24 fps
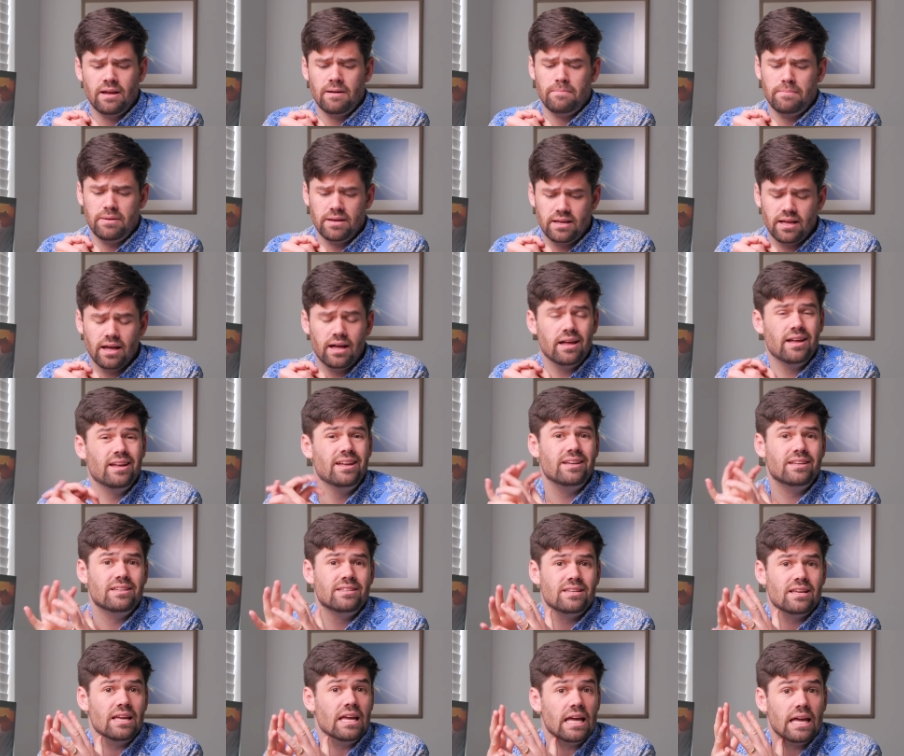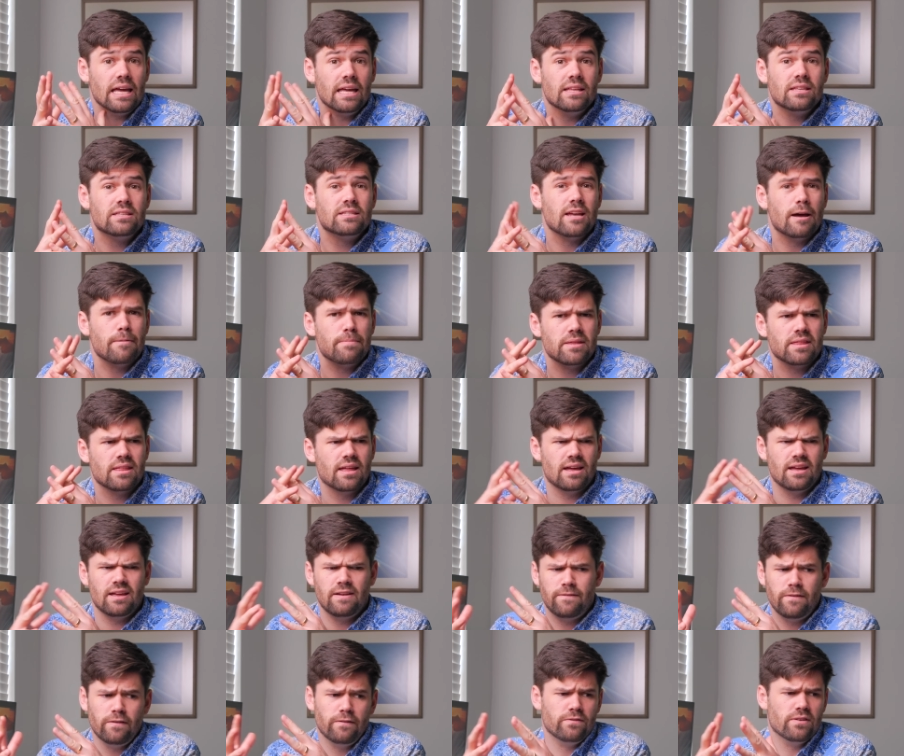because it's something that
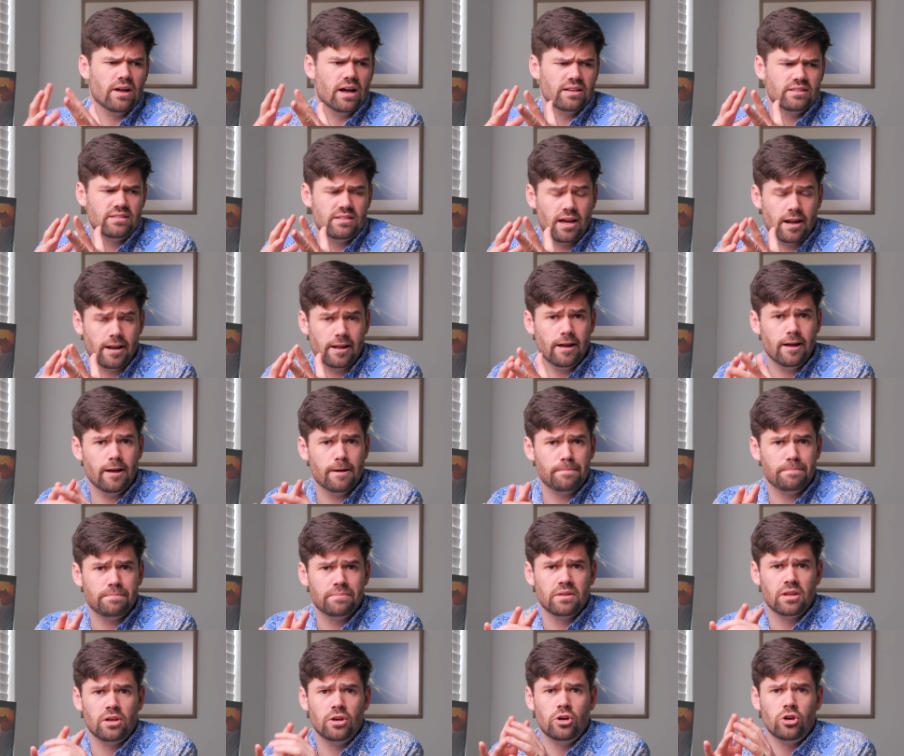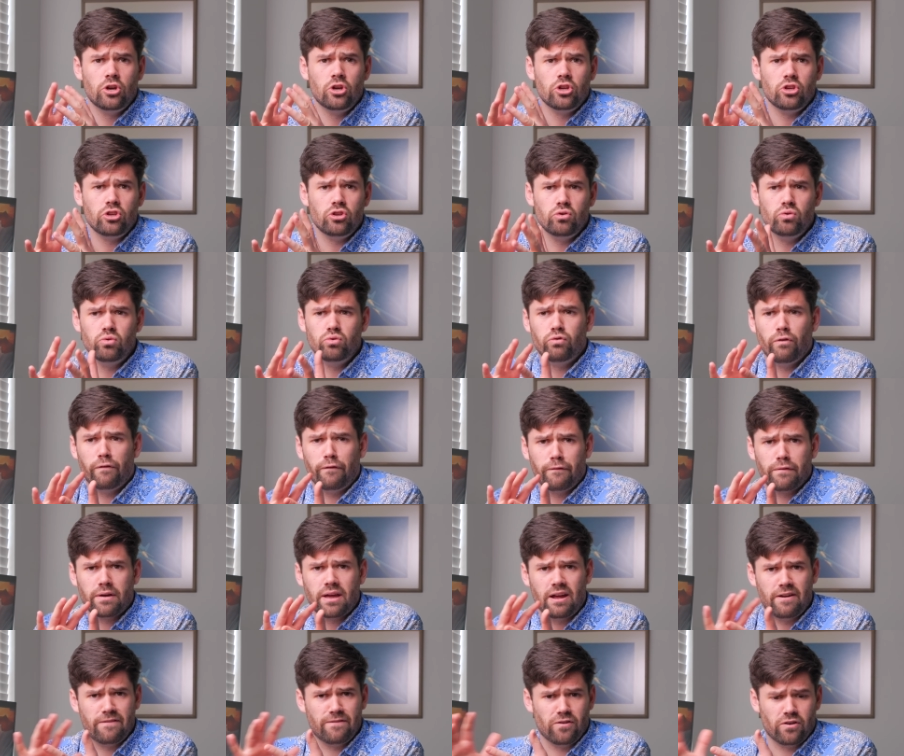if you've not set it up, you
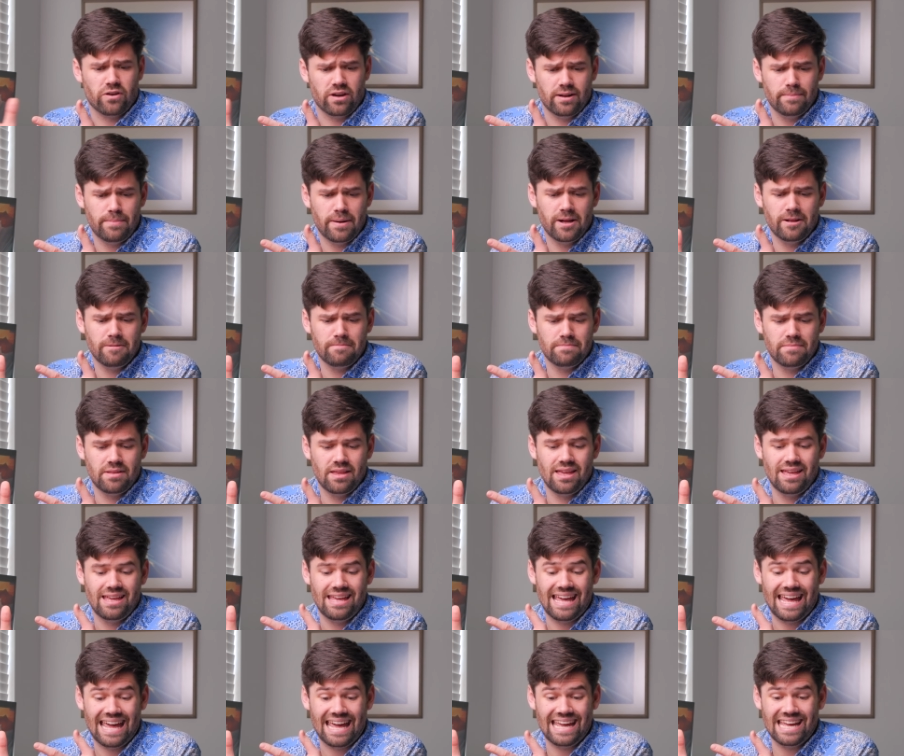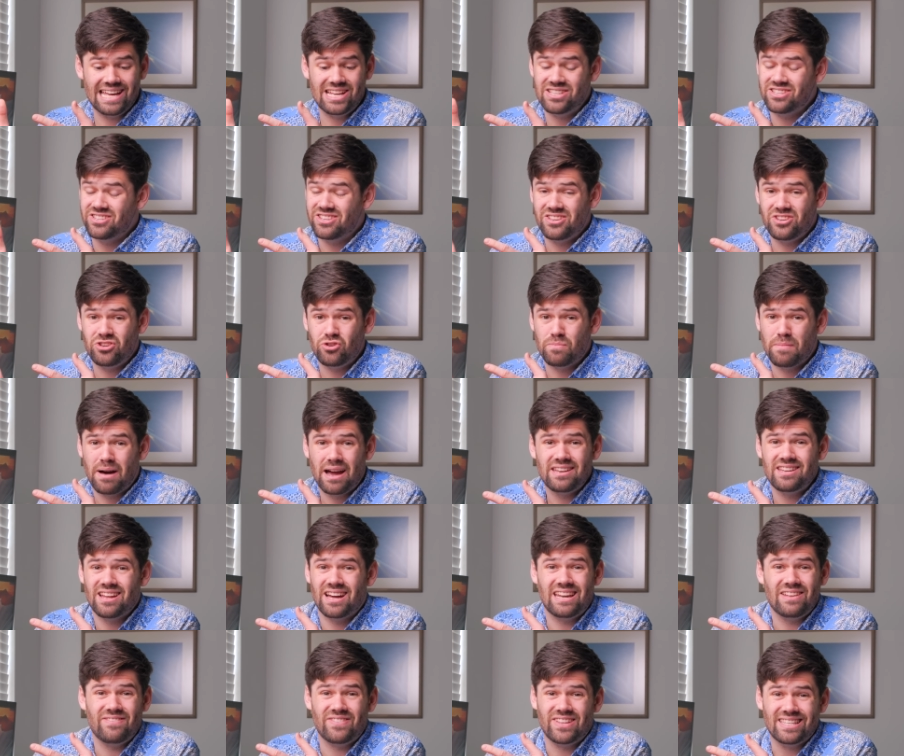kind of forget about and you might
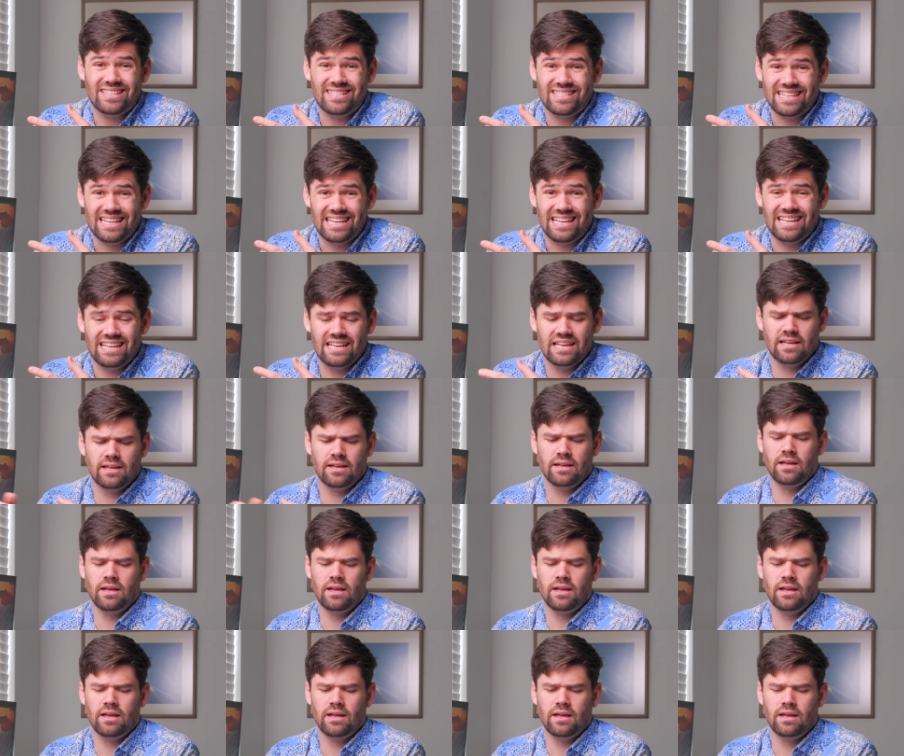not even see.